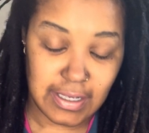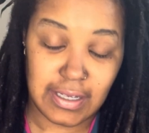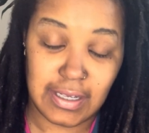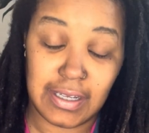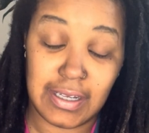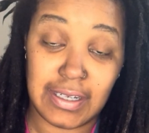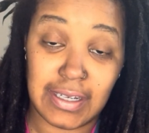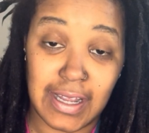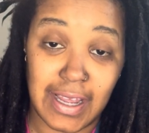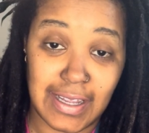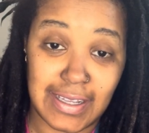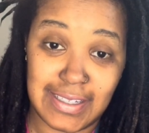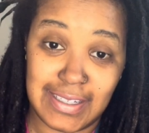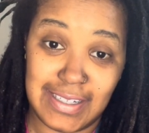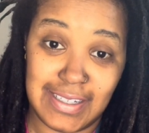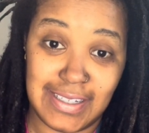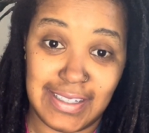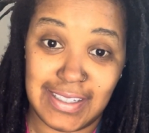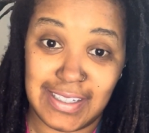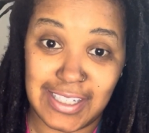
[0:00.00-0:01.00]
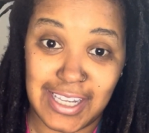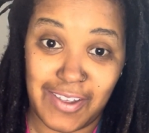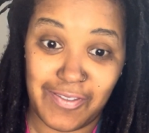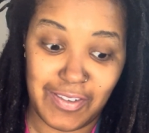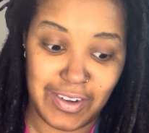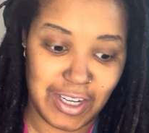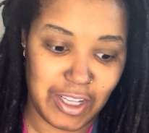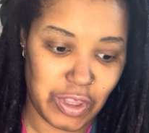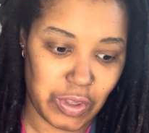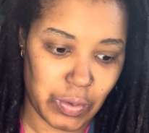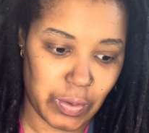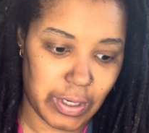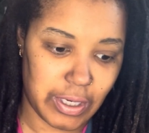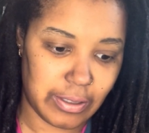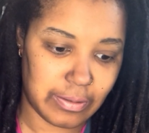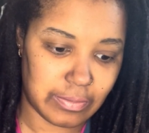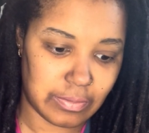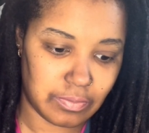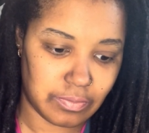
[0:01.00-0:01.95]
in 1973.